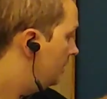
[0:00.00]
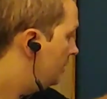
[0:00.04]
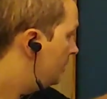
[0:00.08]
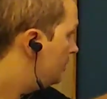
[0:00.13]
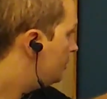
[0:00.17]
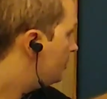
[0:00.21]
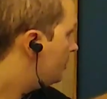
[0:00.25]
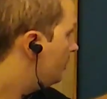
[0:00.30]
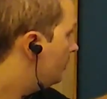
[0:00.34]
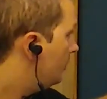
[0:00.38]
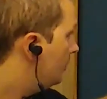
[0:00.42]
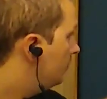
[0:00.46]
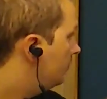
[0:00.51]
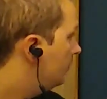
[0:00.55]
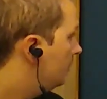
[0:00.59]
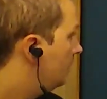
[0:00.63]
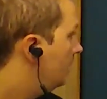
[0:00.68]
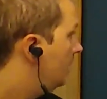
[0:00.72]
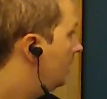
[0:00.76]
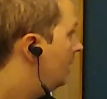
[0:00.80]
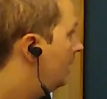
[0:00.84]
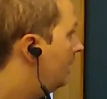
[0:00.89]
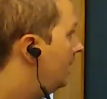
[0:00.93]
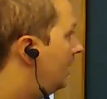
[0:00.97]
So
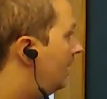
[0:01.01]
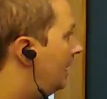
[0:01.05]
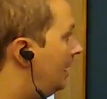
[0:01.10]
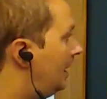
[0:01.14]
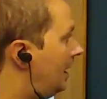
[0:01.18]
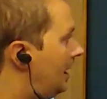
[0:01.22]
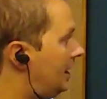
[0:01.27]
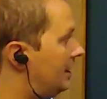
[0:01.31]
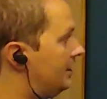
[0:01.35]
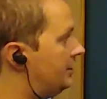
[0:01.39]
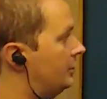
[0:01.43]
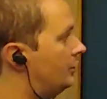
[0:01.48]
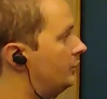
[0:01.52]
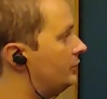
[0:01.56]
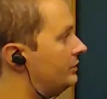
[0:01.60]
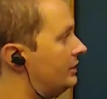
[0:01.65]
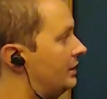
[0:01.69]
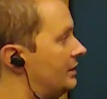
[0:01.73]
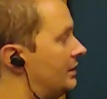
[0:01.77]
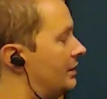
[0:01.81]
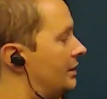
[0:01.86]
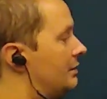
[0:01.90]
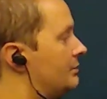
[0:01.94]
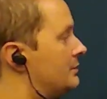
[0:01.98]
I know that
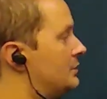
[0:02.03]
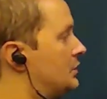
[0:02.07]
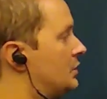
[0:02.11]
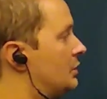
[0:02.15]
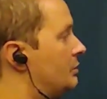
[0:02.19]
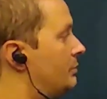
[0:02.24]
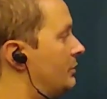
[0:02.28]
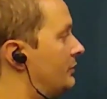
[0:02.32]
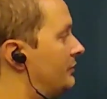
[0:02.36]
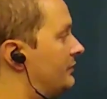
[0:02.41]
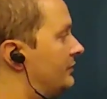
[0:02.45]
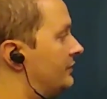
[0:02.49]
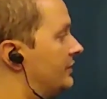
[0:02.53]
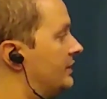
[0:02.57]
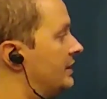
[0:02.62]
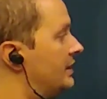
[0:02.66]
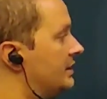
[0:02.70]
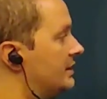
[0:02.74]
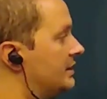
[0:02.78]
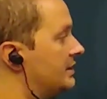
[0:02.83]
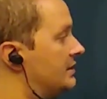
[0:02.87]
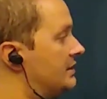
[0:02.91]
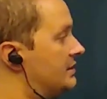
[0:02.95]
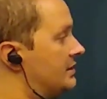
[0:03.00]
the lim sup of
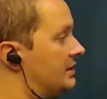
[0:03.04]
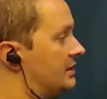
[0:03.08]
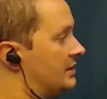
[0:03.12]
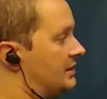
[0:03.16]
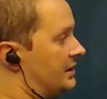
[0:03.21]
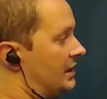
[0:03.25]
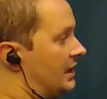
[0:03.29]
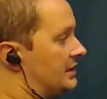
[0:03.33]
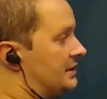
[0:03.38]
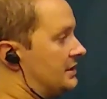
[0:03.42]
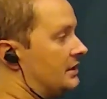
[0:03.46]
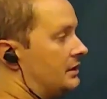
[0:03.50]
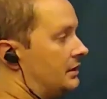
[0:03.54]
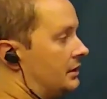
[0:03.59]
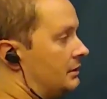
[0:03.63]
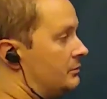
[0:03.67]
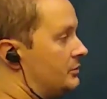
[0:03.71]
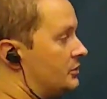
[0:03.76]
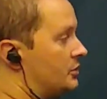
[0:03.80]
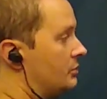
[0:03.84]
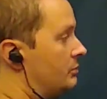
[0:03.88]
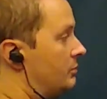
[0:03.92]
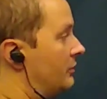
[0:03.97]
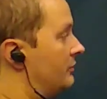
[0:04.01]
this is less than the lim
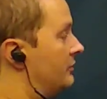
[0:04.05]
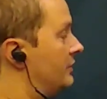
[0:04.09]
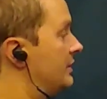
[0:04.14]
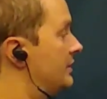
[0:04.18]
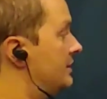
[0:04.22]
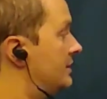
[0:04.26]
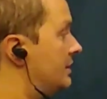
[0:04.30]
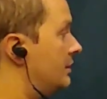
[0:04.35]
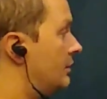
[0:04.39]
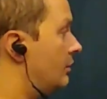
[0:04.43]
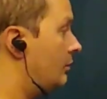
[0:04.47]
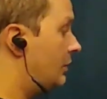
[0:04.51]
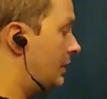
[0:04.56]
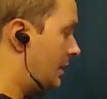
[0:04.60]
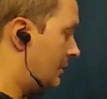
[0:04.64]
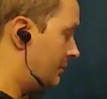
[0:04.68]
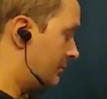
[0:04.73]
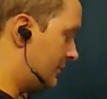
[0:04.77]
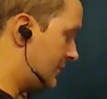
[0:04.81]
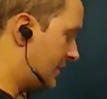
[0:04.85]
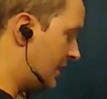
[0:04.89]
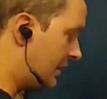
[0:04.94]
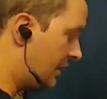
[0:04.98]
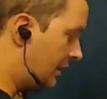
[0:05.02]
sup of this when I'm
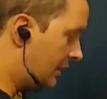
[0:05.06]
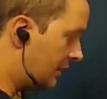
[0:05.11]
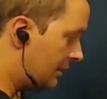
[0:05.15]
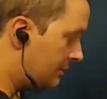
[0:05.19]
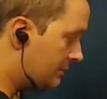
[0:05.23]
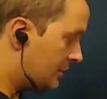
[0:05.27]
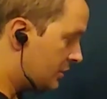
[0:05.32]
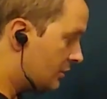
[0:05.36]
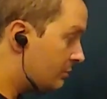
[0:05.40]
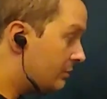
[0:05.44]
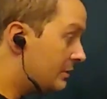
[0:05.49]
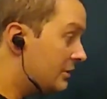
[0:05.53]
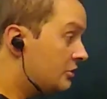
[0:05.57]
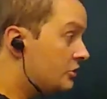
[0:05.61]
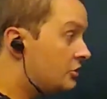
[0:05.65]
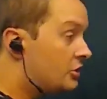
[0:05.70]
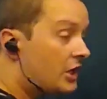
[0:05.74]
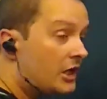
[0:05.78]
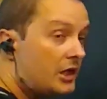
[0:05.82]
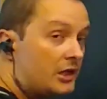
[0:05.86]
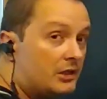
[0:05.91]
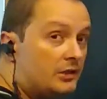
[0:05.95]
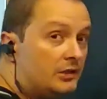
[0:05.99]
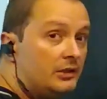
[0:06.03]
taking lim sup in
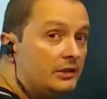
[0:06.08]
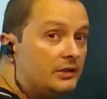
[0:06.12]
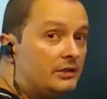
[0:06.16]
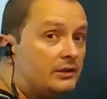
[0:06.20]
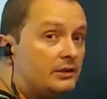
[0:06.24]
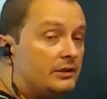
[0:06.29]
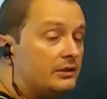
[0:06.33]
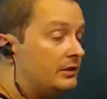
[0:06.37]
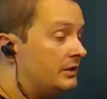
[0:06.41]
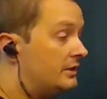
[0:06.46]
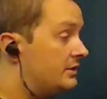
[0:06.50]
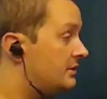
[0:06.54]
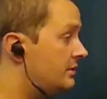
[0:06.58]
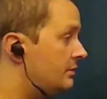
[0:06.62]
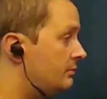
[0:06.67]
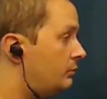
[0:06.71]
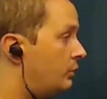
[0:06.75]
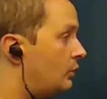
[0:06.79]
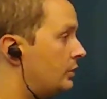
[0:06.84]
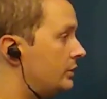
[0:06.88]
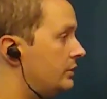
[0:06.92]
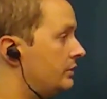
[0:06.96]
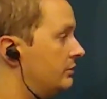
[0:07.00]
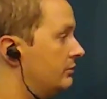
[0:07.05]
j, and this is
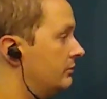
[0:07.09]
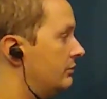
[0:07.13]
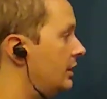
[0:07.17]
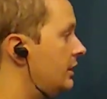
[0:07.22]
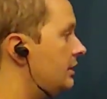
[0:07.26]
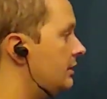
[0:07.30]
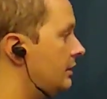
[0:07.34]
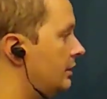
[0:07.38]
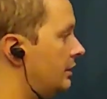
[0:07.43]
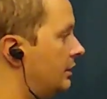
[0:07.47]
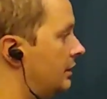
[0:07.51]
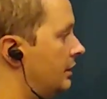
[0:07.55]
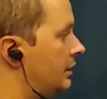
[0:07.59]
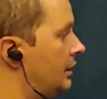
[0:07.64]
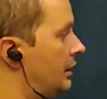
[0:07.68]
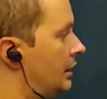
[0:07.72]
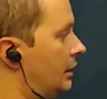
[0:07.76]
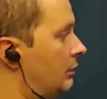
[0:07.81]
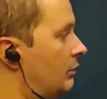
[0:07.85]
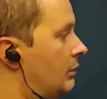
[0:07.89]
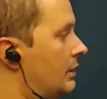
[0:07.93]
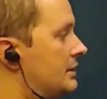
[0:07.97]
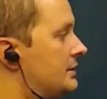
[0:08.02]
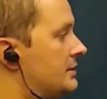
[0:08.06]
important, right?
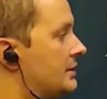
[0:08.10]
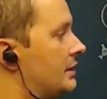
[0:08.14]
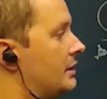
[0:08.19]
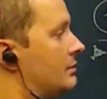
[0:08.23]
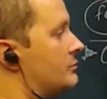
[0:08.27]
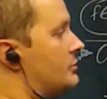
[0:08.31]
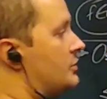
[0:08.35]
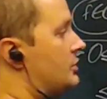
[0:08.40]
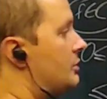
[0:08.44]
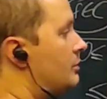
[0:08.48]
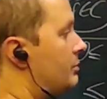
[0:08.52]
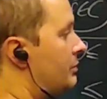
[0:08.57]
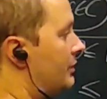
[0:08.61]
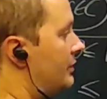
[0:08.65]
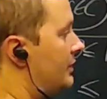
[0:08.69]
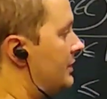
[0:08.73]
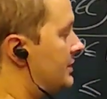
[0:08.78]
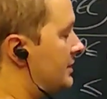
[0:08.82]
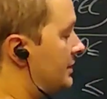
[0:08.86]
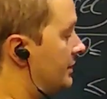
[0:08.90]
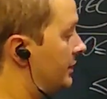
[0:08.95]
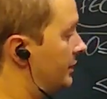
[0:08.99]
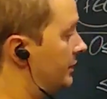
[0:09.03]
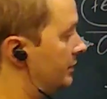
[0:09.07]
What's the lim sup of
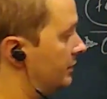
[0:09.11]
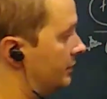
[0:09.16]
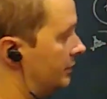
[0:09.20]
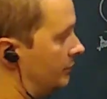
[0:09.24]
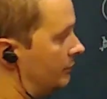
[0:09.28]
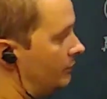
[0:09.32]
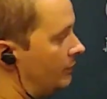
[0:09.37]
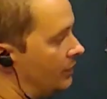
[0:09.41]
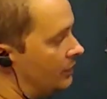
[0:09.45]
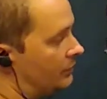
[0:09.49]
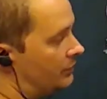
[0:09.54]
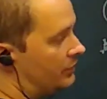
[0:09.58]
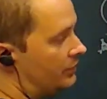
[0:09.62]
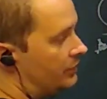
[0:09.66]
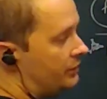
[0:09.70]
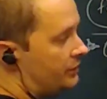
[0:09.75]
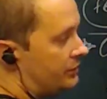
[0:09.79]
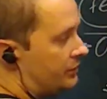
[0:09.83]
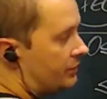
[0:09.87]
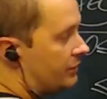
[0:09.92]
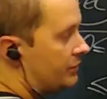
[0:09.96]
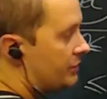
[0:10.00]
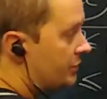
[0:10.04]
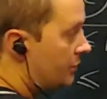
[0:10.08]
this thing? Well, here
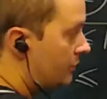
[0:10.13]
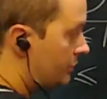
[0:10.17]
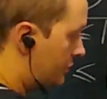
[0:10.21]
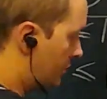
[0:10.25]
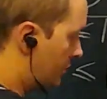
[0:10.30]
there's no